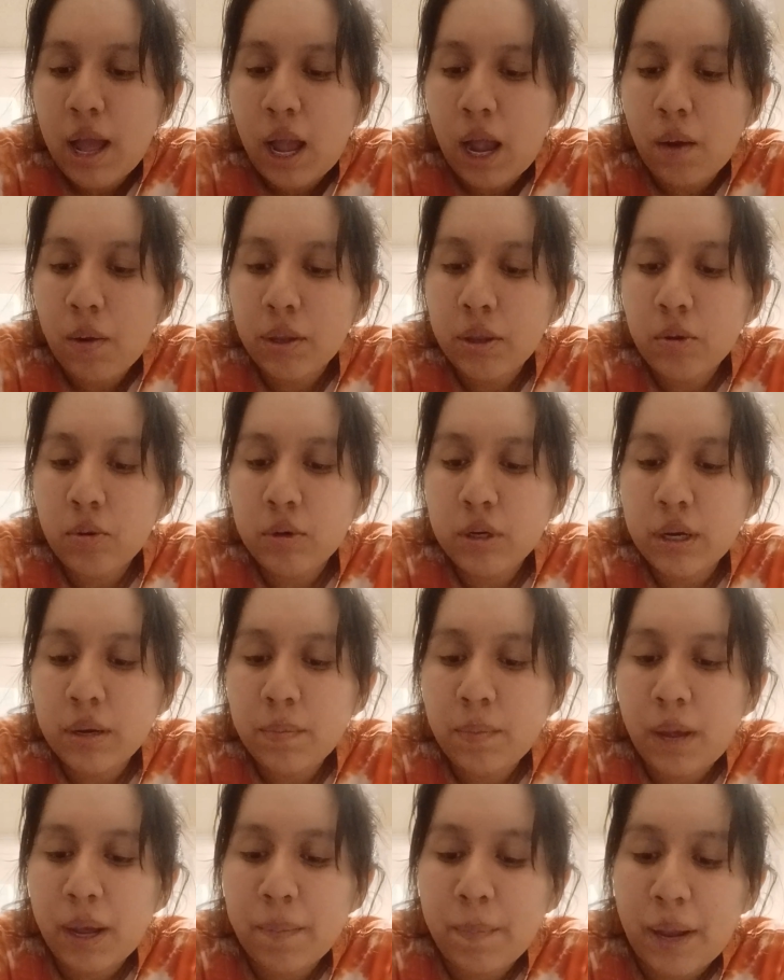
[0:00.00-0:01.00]
I was
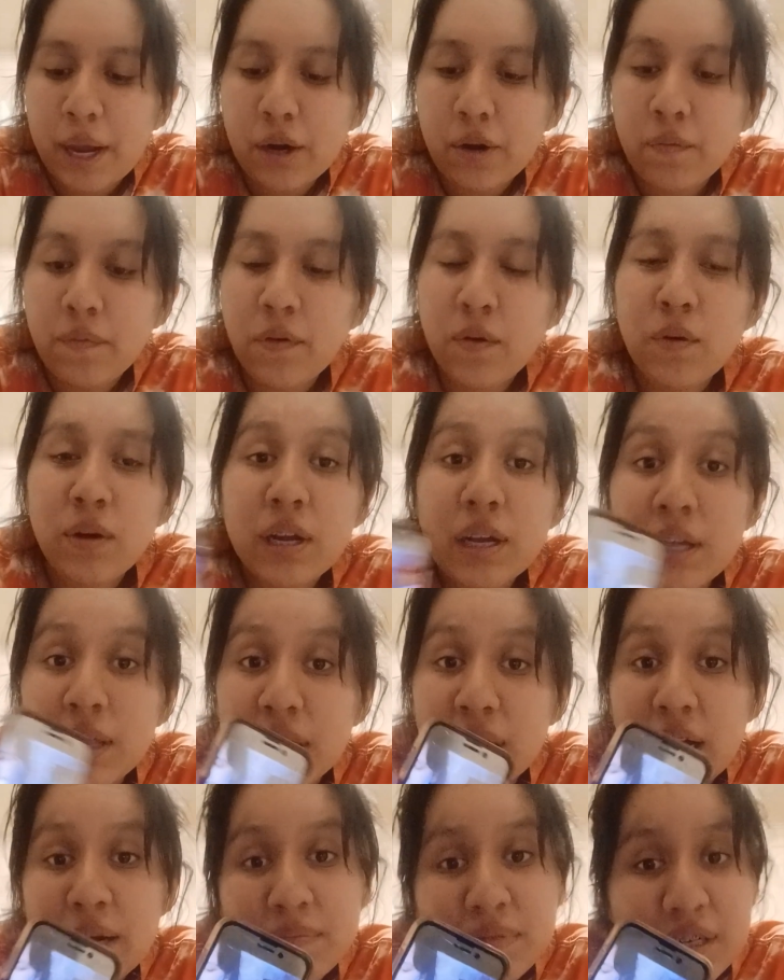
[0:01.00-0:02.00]
holding my microphone
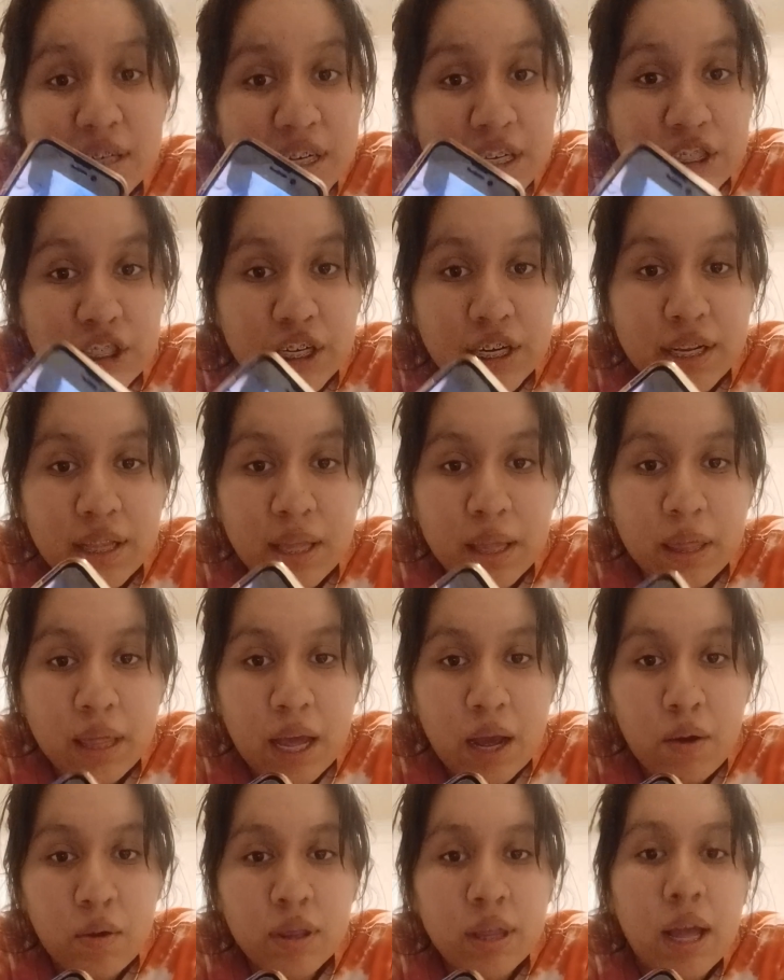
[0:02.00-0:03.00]
because I'm the DJ in this
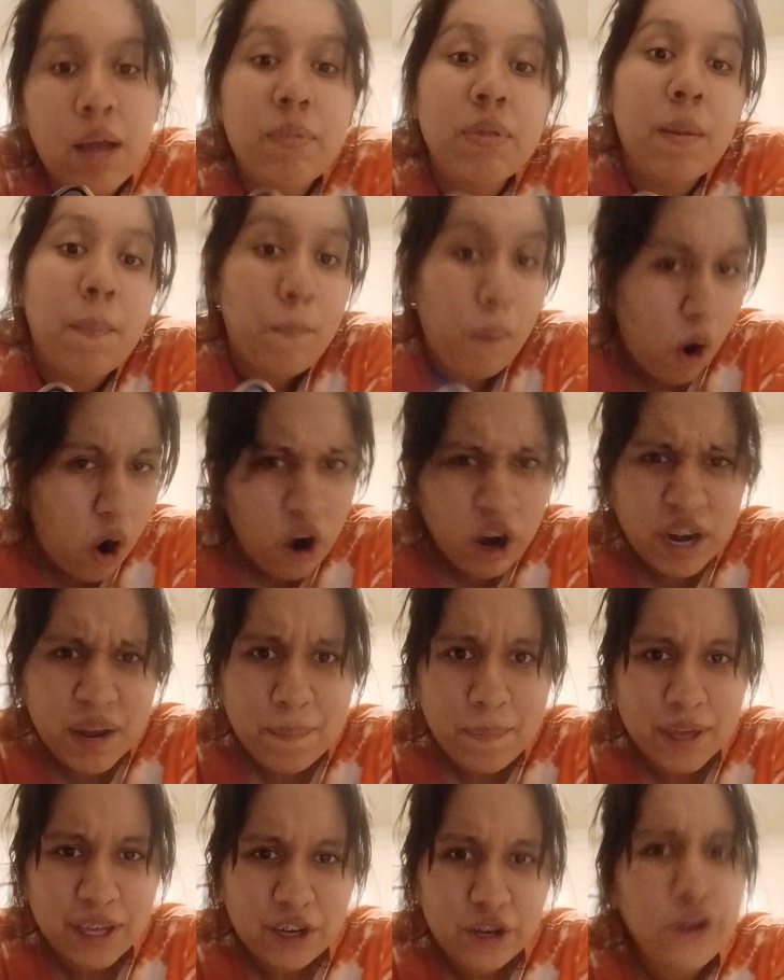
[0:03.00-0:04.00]
house. I'm the party
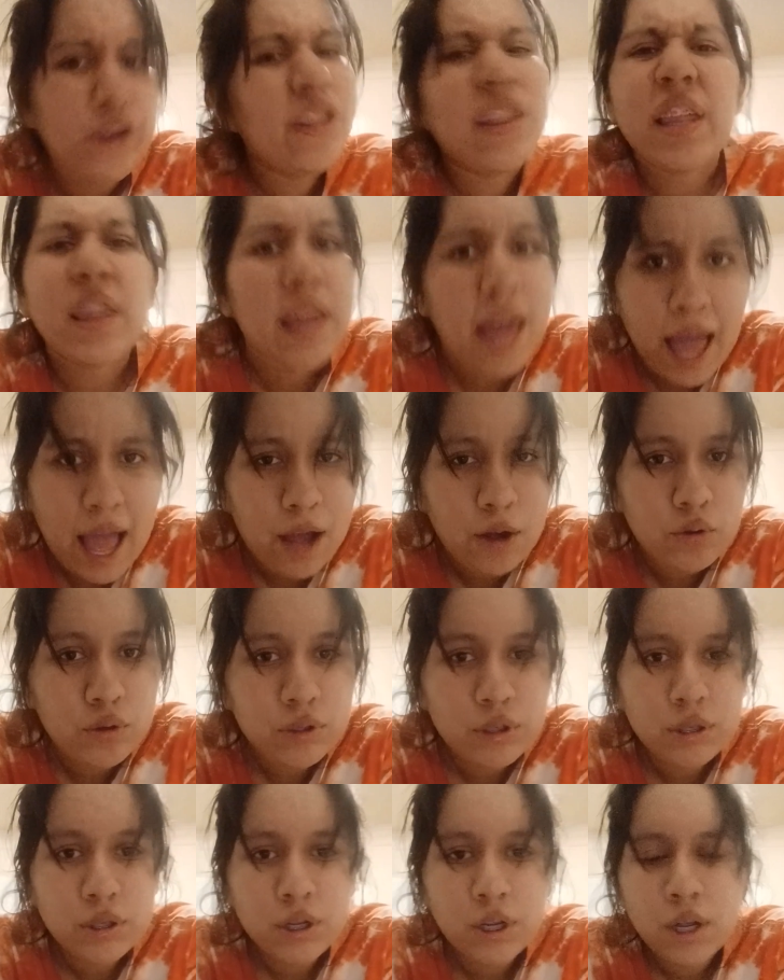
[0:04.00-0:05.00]
maker in this
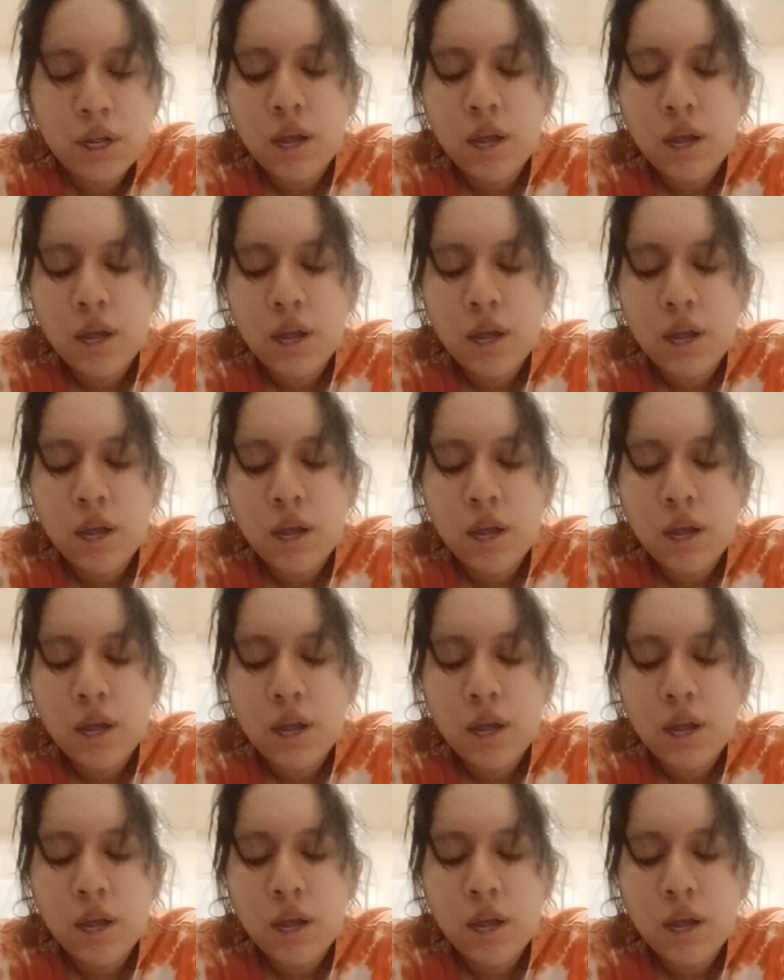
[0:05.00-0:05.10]
house.